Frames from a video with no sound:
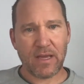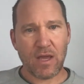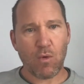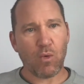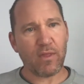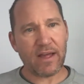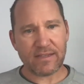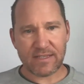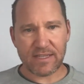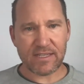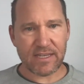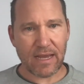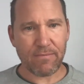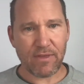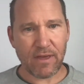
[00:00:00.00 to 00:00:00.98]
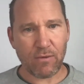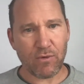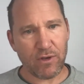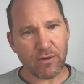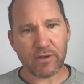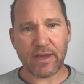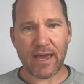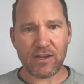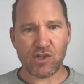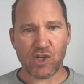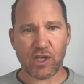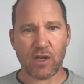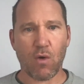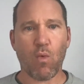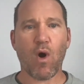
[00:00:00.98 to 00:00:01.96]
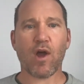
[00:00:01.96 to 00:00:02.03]
Well, that's the same thing when you're
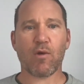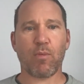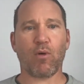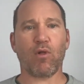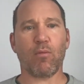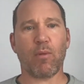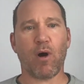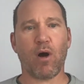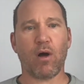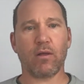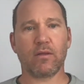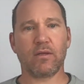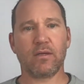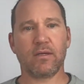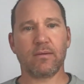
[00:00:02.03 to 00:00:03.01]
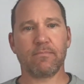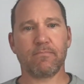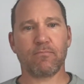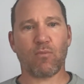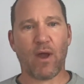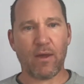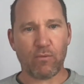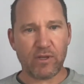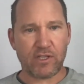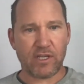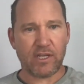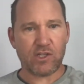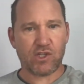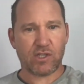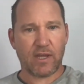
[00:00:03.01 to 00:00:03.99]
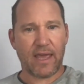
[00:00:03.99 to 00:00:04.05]
catching a water polo ball, right? We
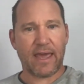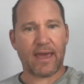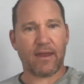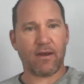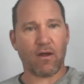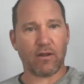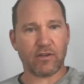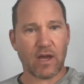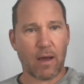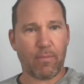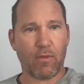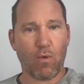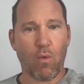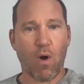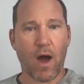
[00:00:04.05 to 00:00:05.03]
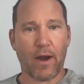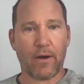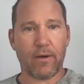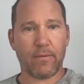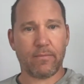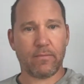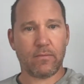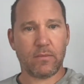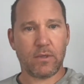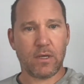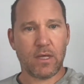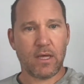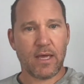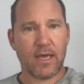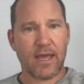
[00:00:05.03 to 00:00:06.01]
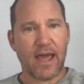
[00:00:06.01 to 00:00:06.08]
teach hand on top of the water.
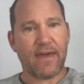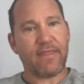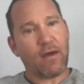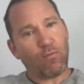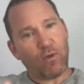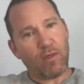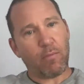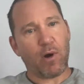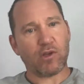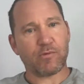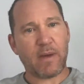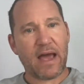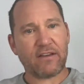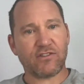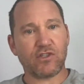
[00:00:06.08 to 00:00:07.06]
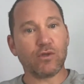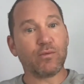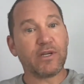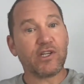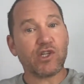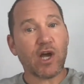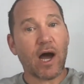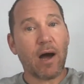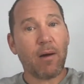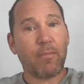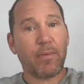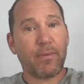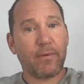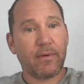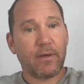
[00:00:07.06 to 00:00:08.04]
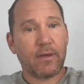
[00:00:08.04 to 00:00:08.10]
And then when the ball's passed, you reach up
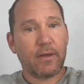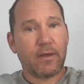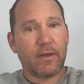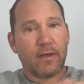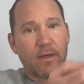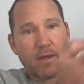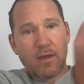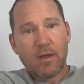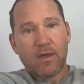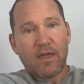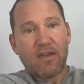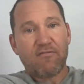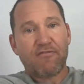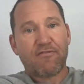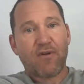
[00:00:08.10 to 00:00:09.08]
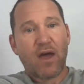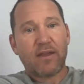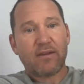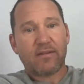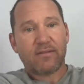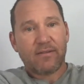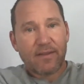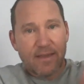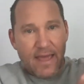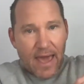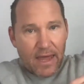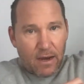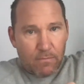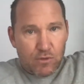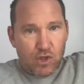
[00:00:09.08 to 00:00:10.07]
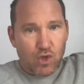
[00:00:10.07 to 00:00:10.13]
in front
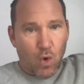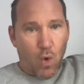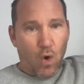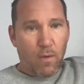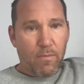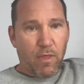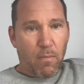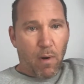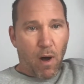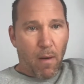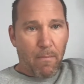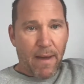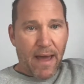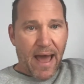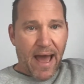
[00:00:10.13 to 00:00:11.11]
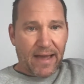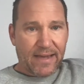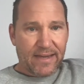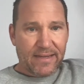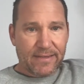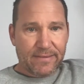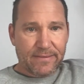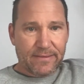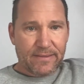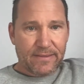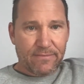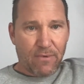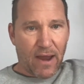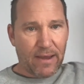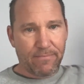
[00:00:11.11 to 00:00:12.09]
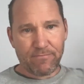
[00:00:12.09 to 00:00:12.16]
and absorb the ball back,
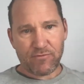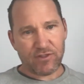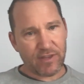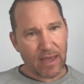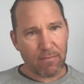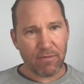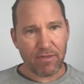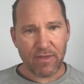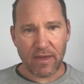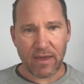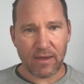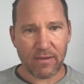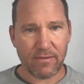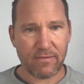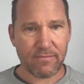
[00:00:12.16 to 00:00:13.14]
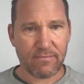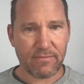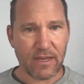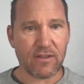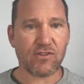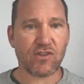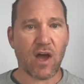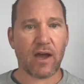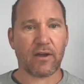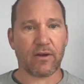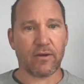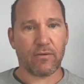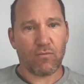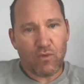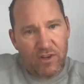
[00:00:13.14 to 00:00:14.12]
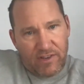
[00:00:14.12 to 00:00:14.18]
right? Same thing in
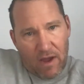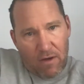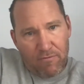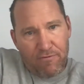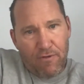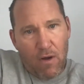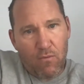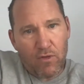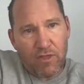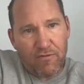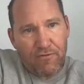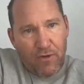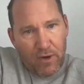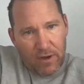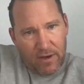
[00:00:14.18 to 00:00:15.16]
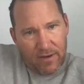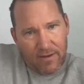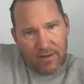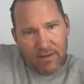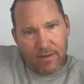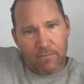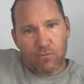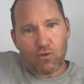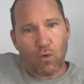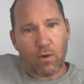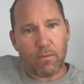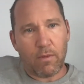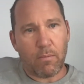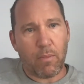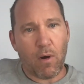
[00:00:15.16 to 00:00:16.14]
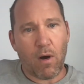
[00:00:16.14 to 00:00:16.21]
soccer. Reach out in front with the foot,
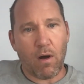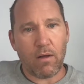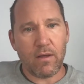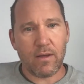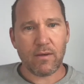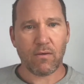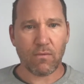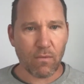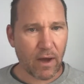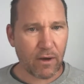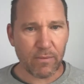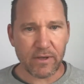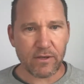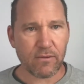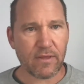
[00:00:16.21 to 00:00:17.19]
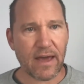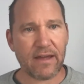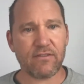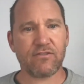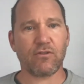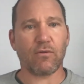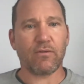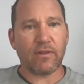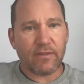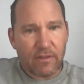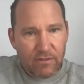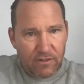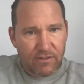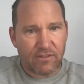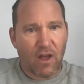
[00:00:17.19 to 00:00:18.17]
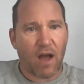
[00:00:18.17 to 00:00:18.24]
absorb the ball. Why do we do that? So that
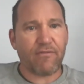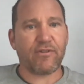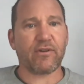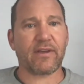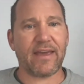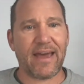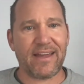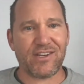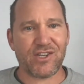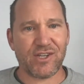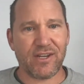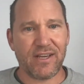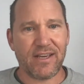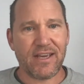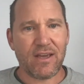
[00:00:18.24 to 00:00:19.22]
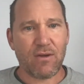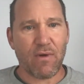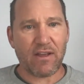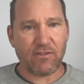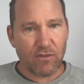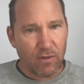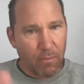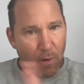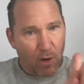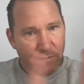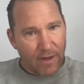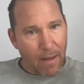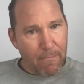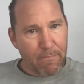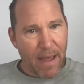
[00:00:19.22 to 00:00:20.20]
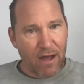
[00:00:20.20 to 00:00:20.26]
it's a softer catch, right? So the ball's
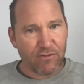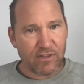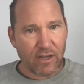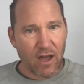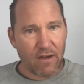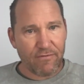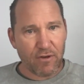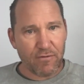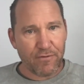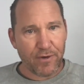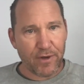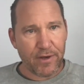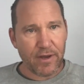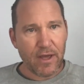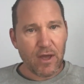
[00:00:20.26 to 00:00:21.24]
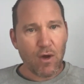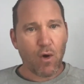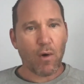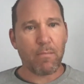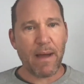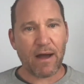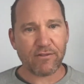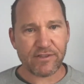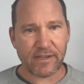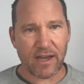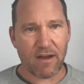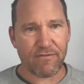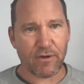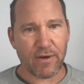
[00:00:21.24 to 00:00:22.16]
not bouncing off your foot or bouncing off